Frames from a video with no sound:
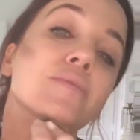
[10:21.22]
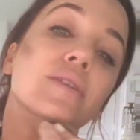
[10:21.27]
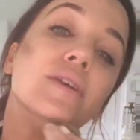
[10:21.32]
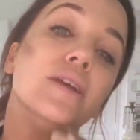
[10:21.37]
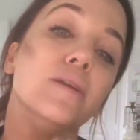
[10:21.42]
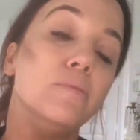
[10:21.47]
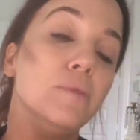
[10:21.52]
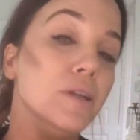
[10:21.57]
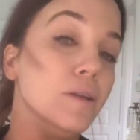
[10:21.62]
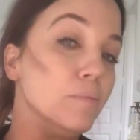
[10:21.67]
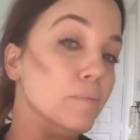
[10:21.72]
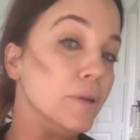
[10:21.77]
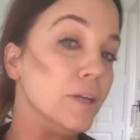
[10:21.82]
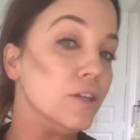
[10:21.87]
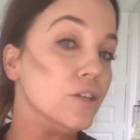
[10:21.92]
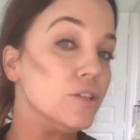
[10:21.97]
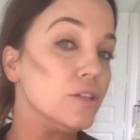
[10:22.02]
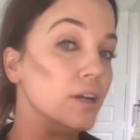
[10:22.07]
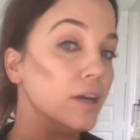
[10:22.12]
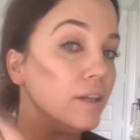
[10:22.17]
Keeping it
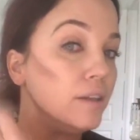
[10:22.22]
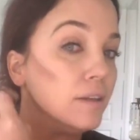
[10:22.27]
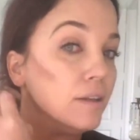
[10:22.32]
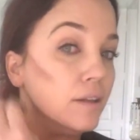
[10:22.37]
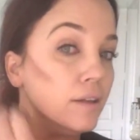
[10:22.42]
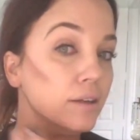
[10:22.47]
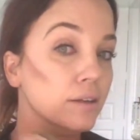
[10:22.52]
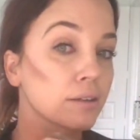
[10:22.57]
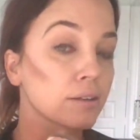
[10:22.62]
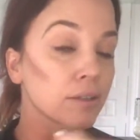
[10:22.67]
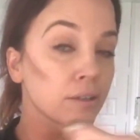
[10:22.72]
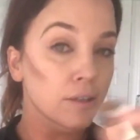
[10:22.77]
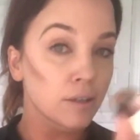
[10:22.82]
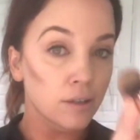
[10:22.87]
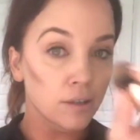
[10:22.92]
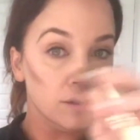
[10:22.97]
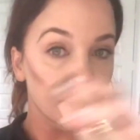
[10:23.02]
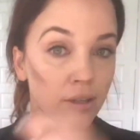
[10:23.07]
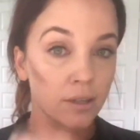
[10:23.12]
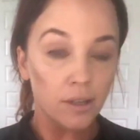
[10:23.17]
pinched on the
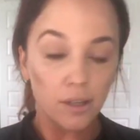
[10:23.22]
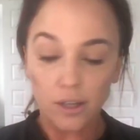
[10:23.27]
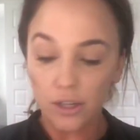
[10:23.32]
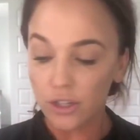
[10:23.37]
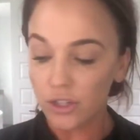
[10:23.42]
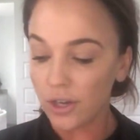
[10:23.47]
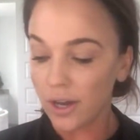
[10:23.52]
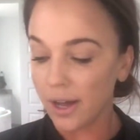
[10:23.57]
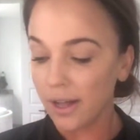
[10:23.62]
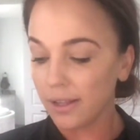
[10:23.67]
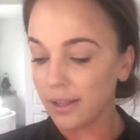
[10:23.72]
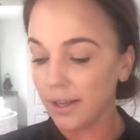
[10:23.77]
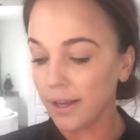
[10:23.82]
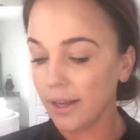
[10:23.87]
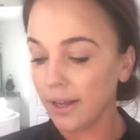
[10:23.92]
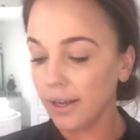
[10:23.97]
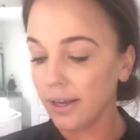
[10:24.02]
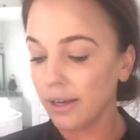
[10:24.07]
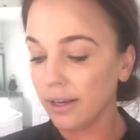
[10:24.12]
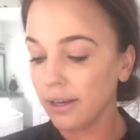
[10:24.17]

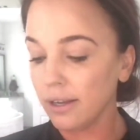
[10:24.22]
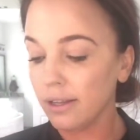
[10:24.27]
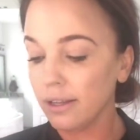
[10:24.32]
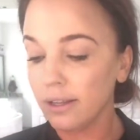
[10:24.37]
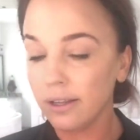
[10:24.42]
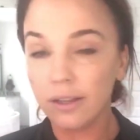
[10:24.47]
jawline.